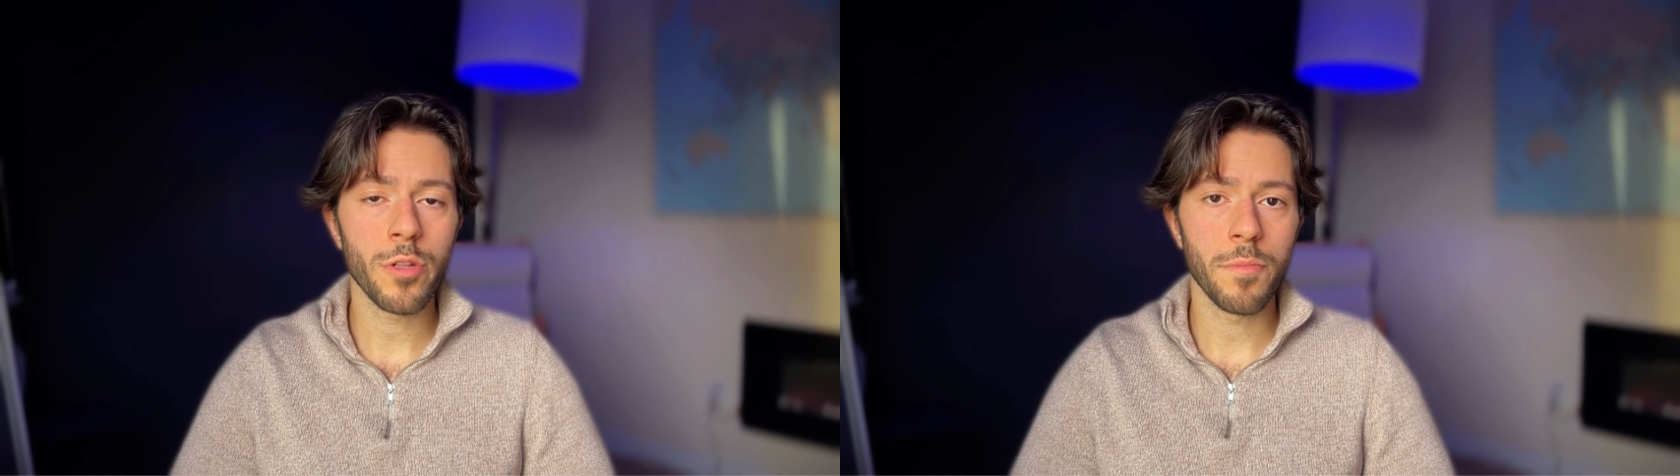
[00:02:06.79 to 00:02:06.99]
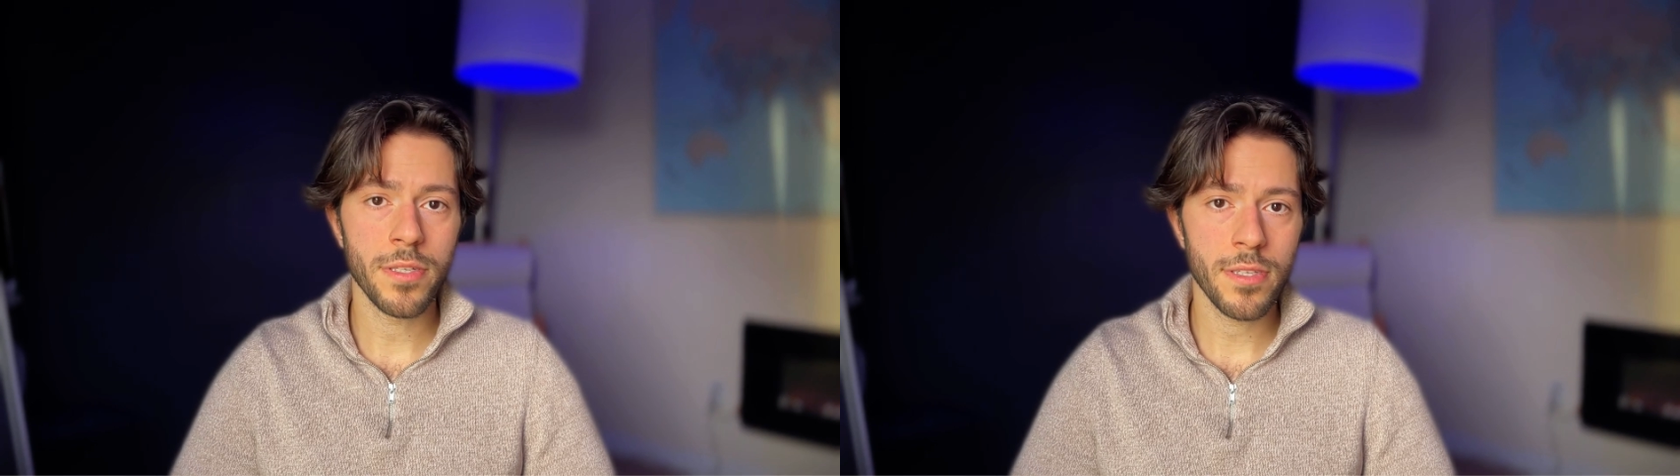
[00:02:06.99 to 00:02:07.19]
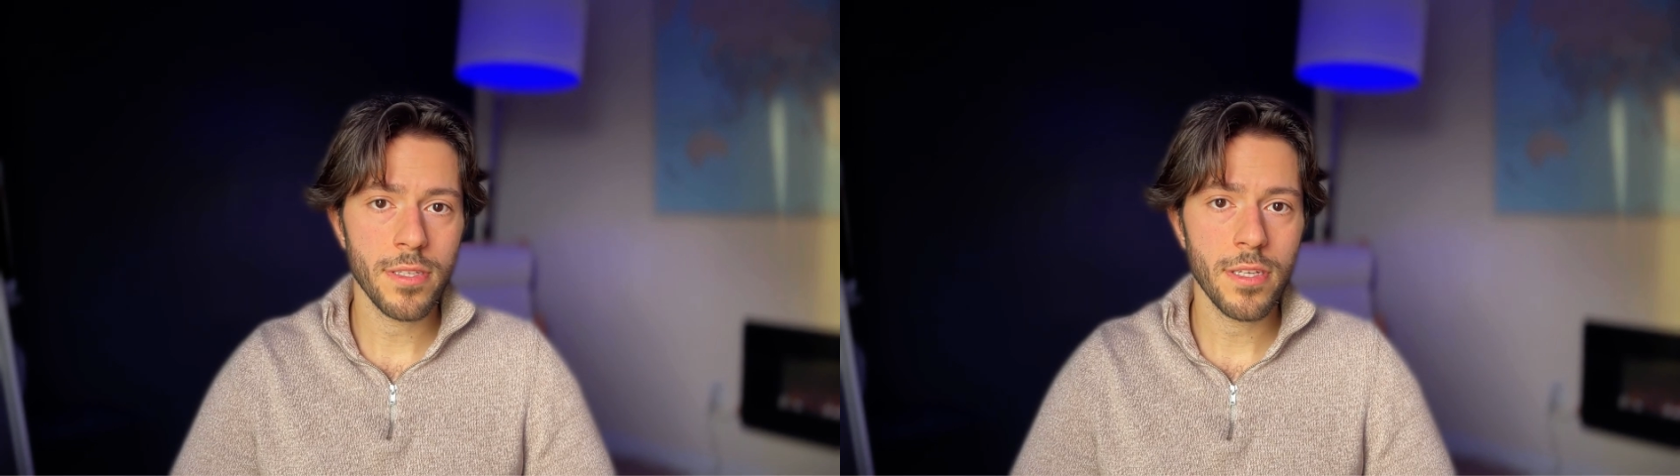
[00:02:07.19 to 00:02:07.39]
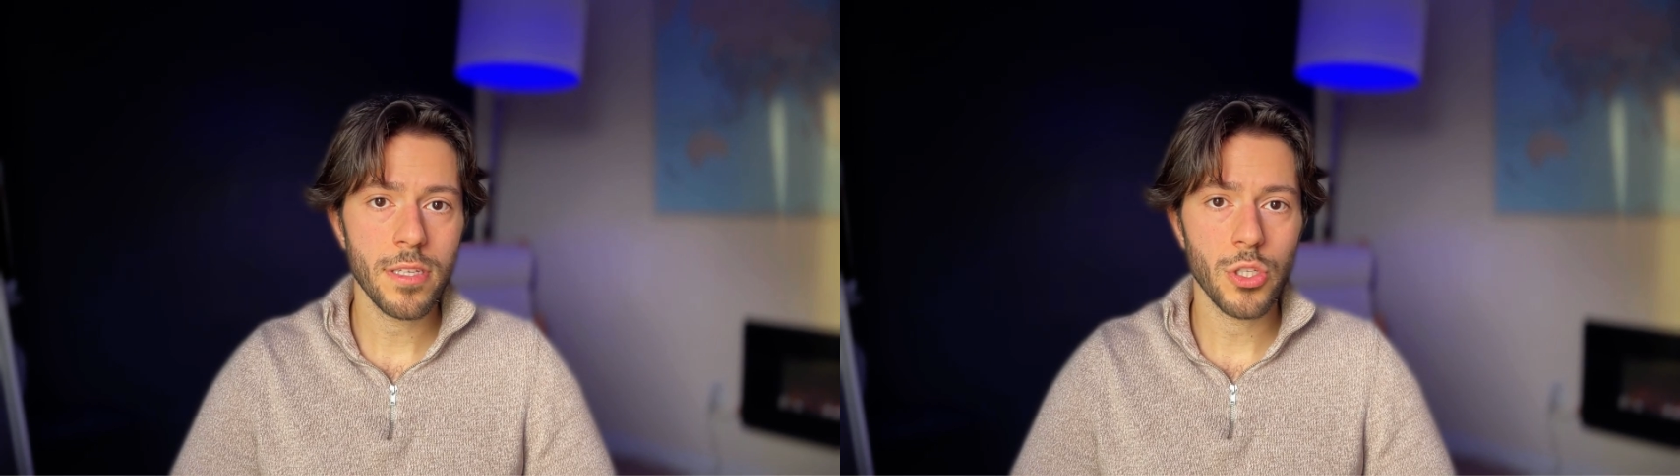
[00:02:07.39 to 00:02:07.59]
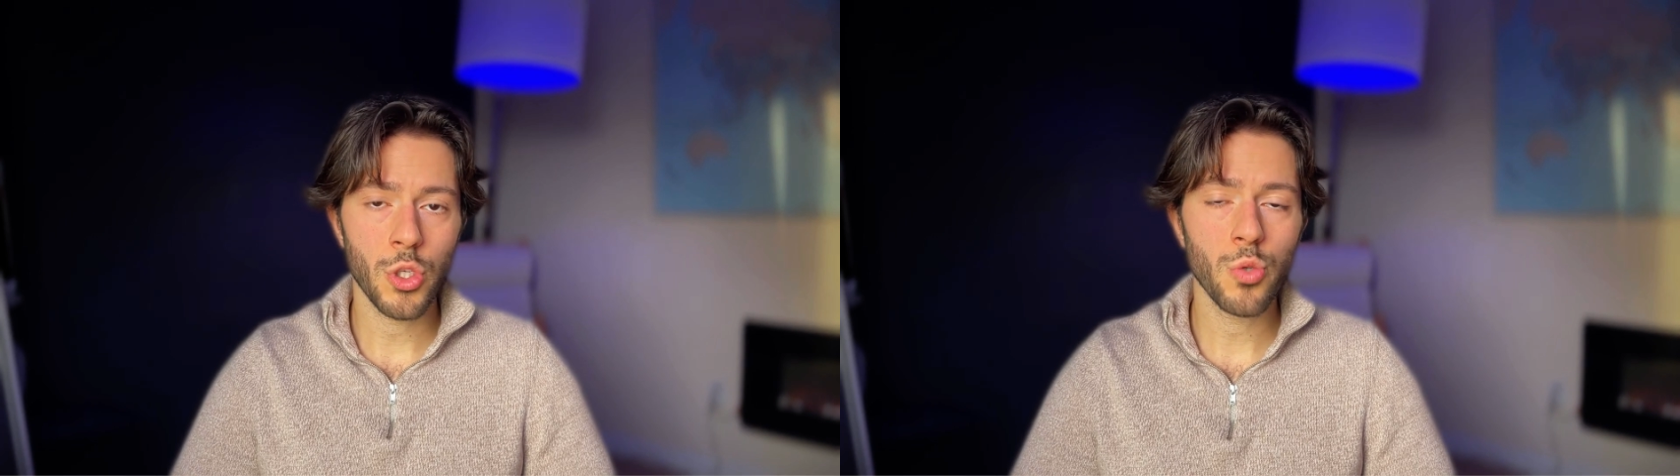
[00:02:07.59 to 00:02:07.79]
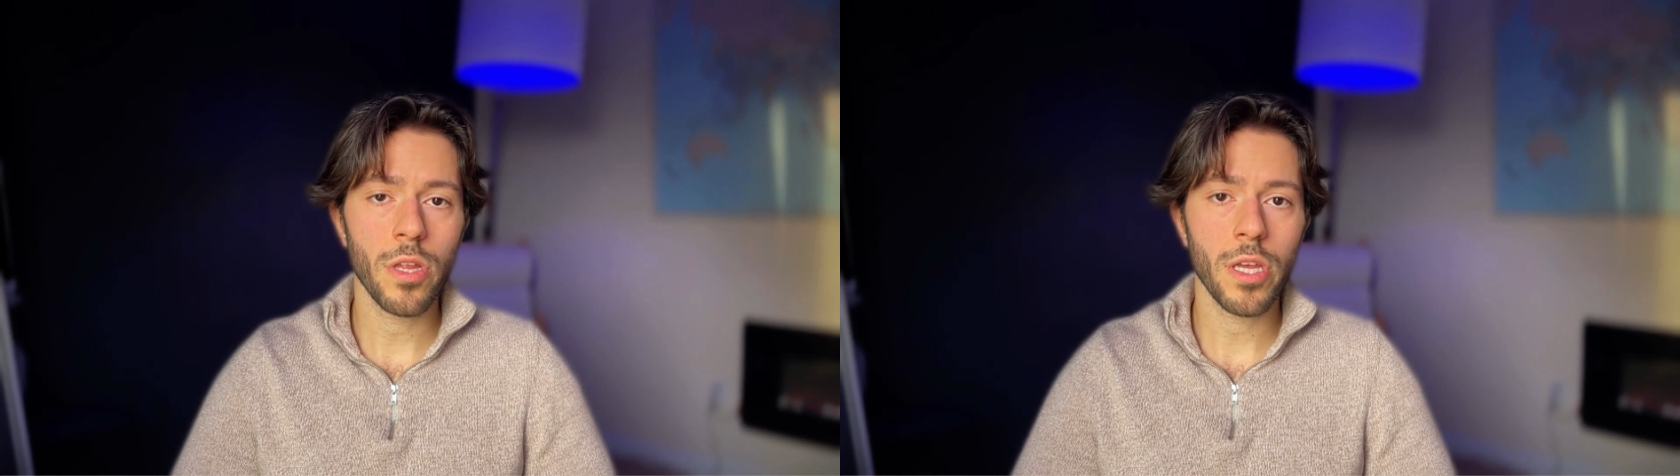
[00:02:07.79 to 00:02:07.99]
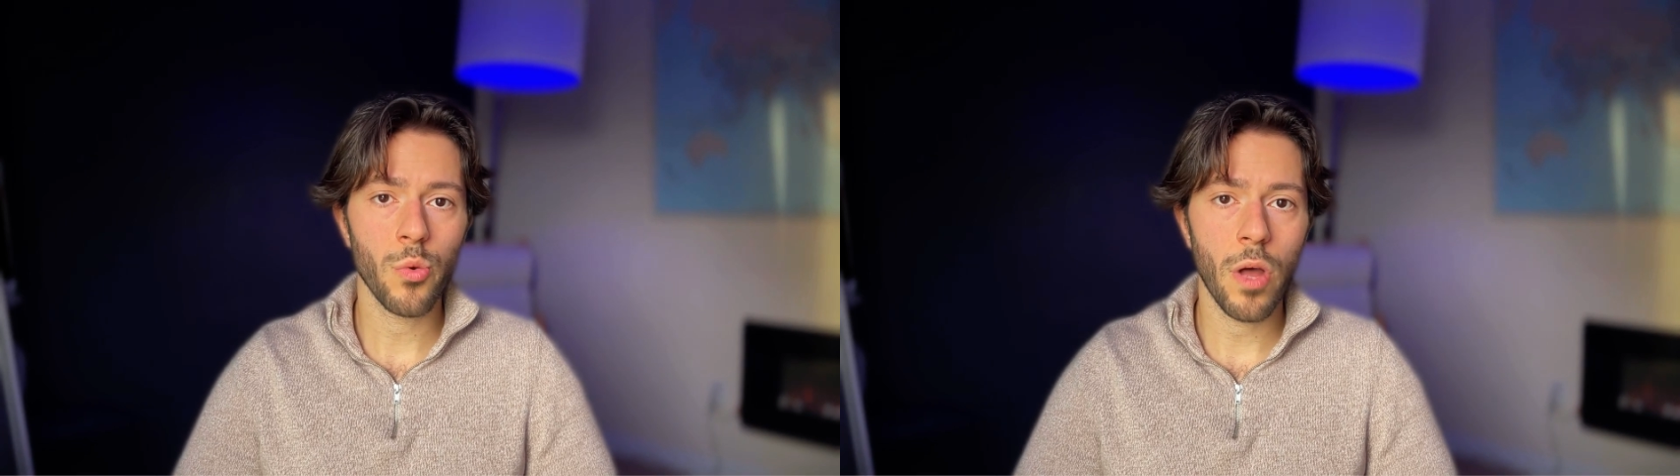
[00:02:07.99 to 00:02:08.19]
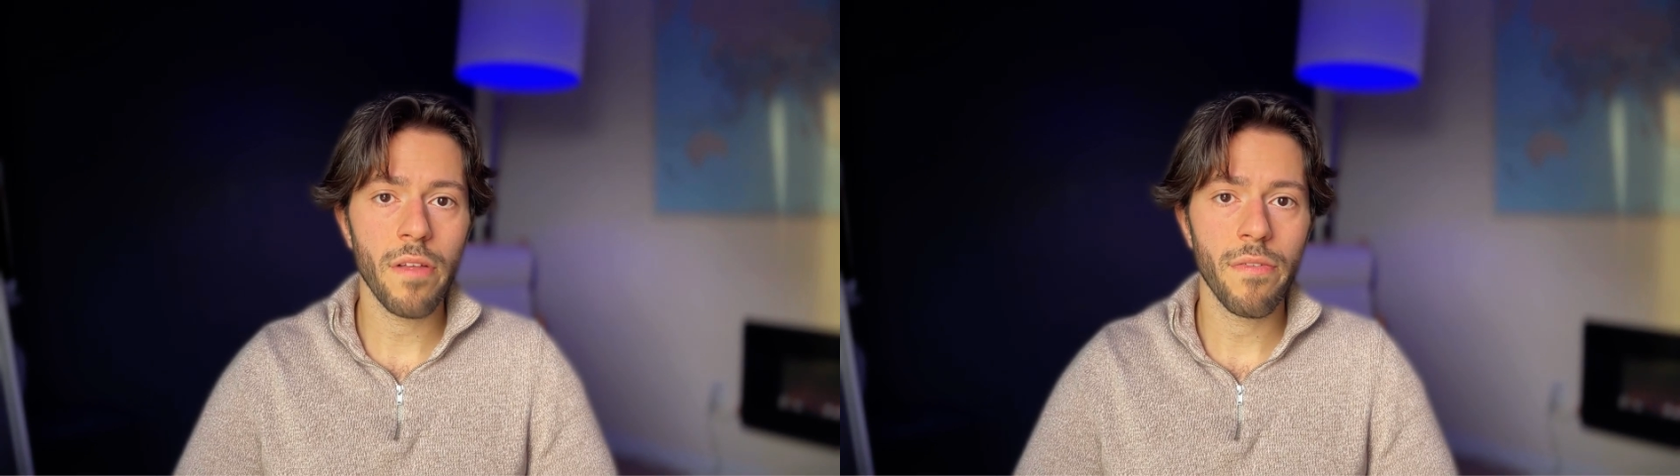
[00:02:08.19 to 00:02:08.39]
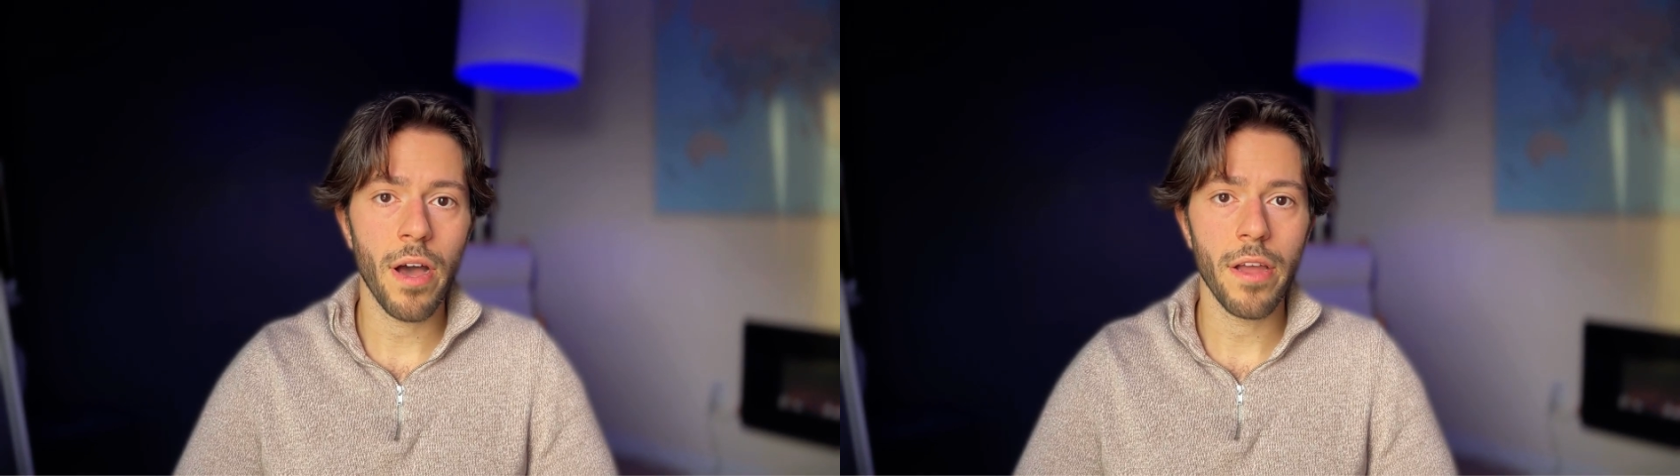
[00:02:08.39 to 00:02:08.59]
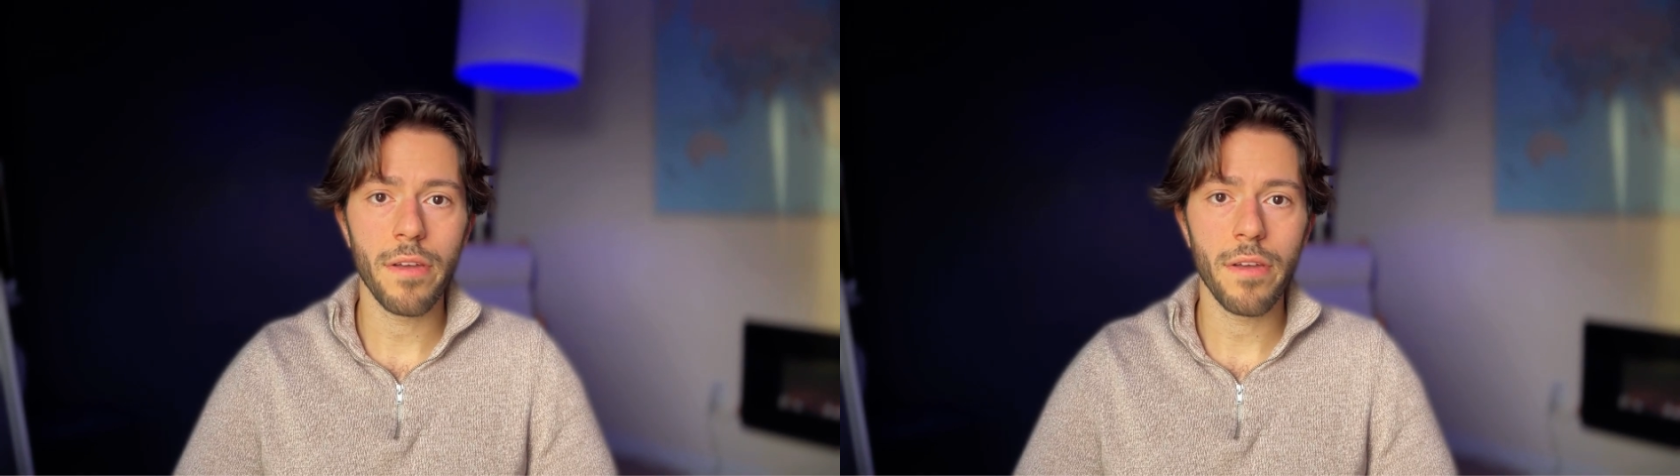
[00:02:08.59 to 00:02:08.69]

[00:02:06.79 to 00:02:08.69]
businesses usually qualify